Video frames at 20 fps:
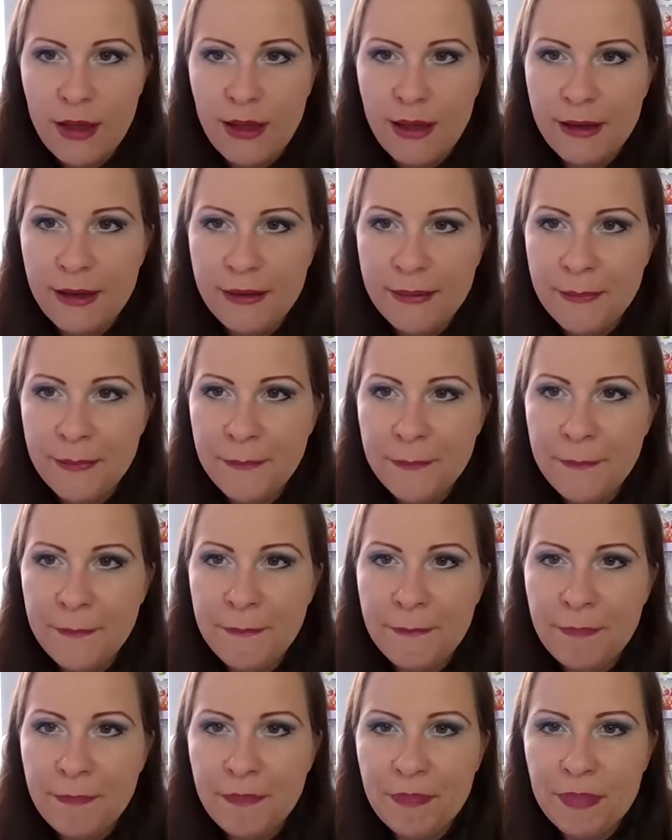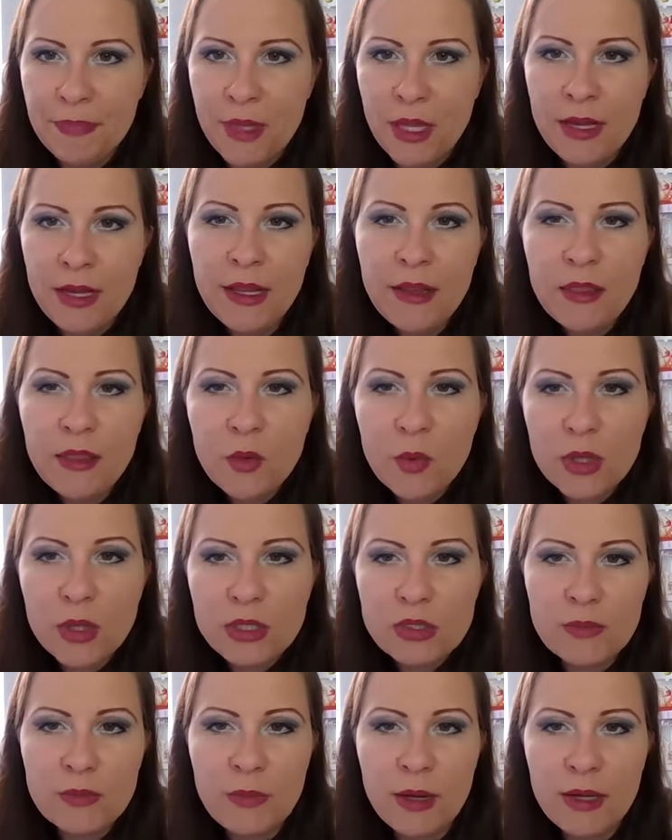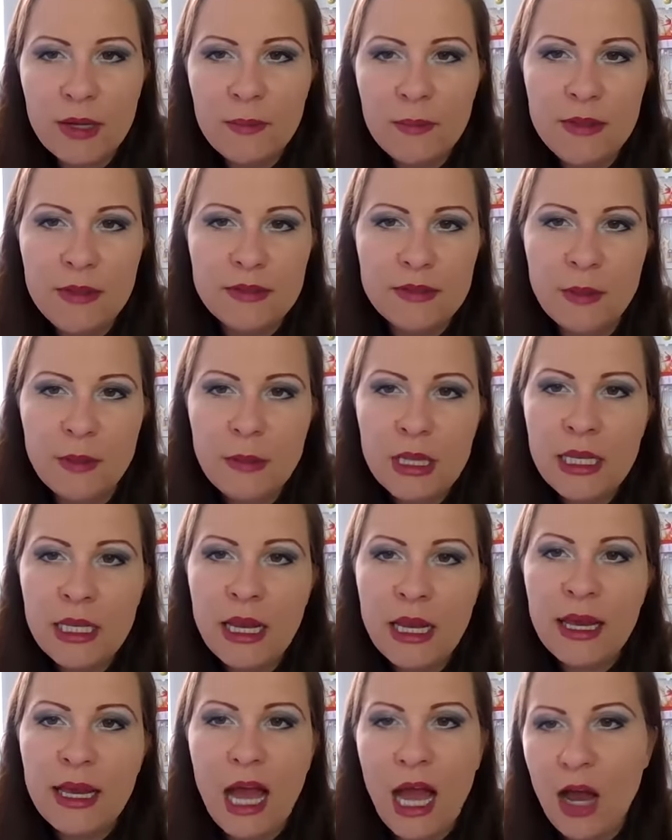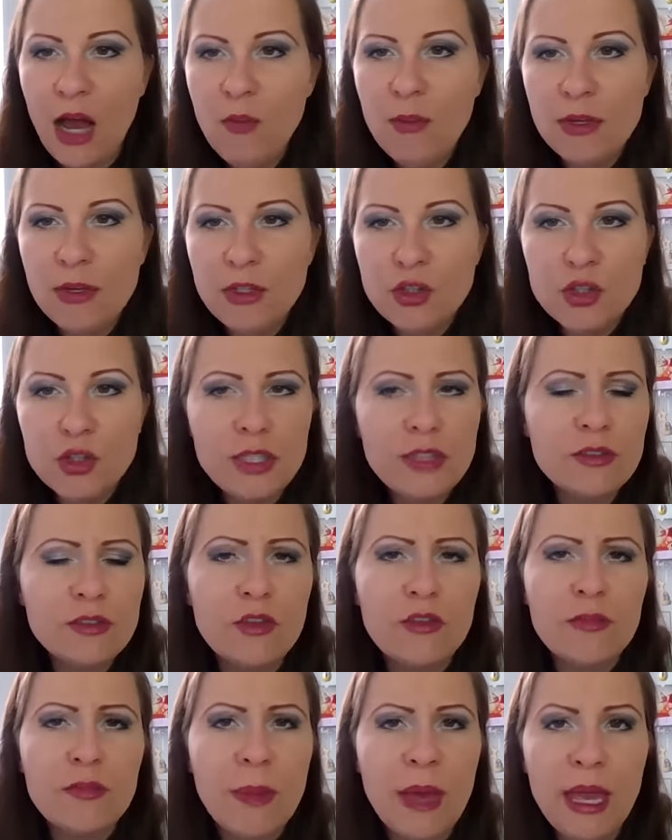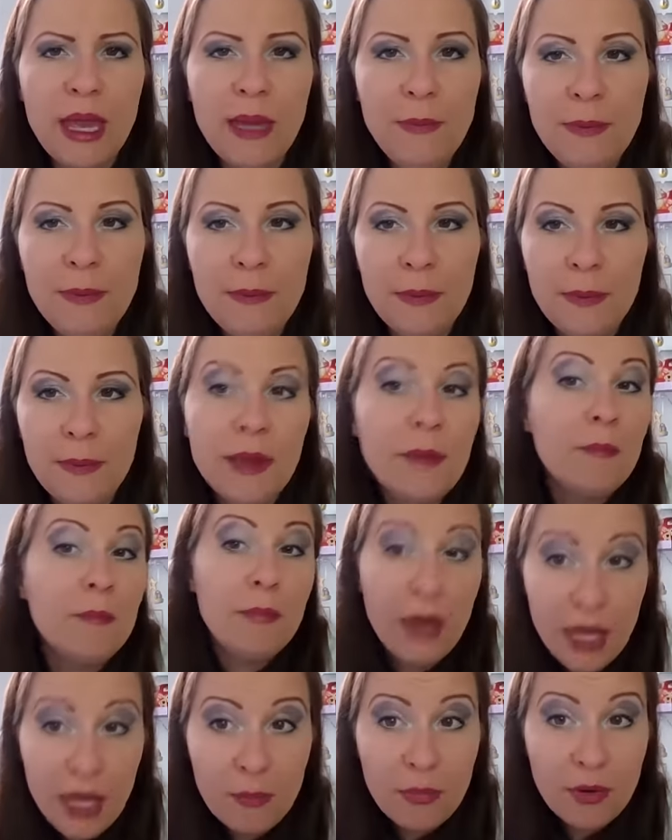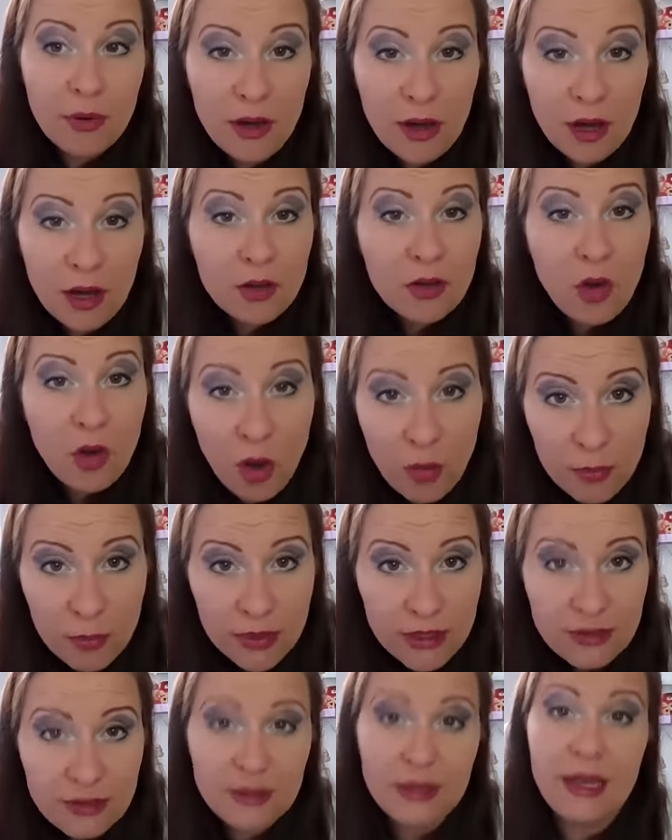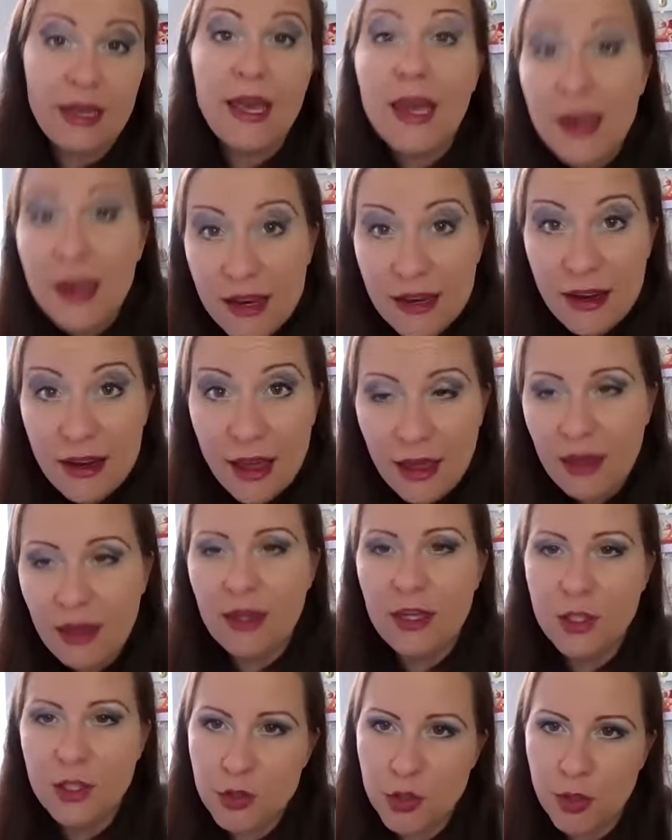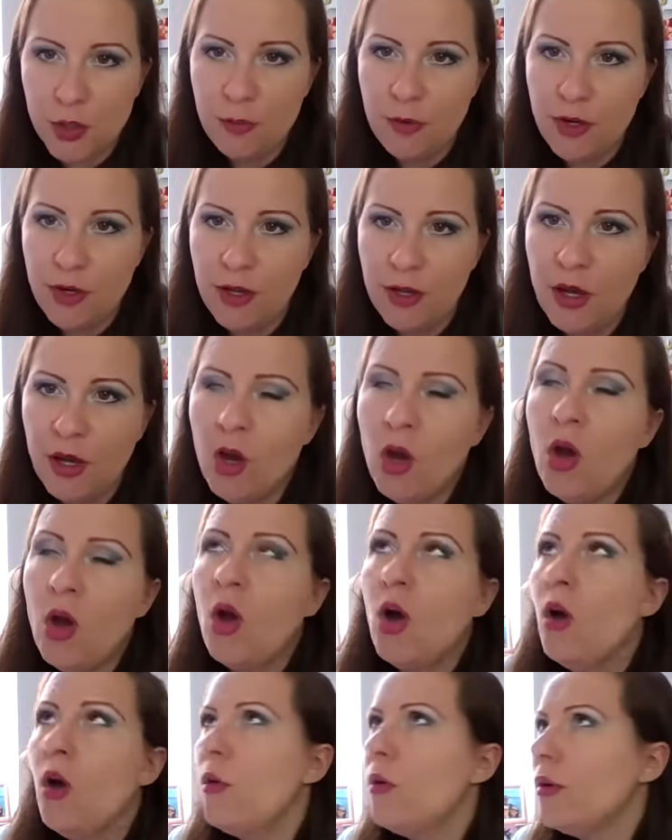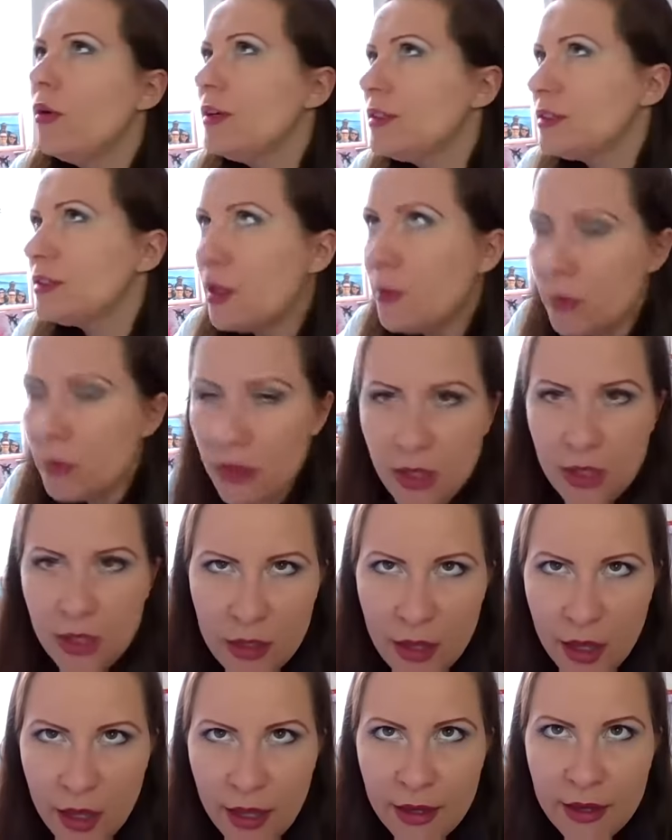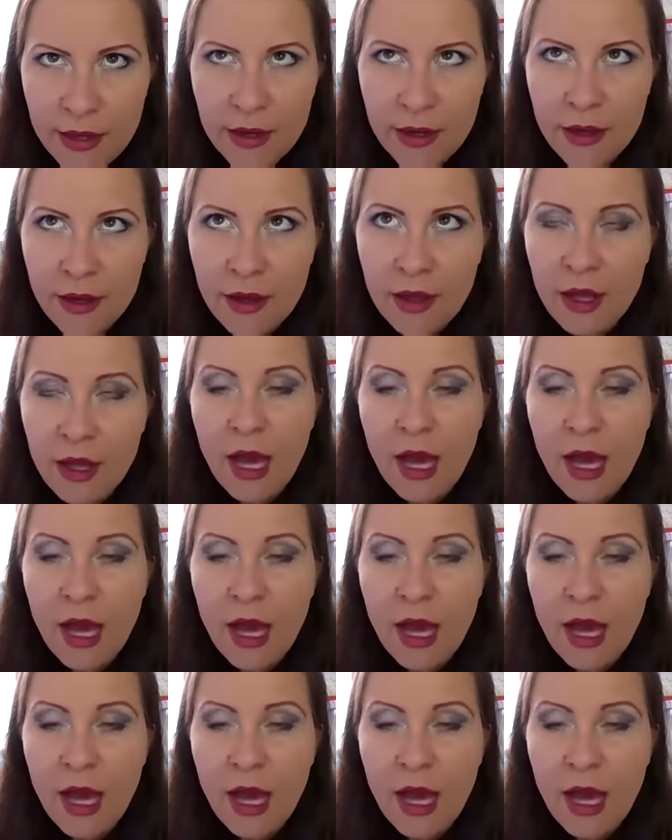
Another question might be something like, how many sheets of paper are copied in a day in Germany? Or something like,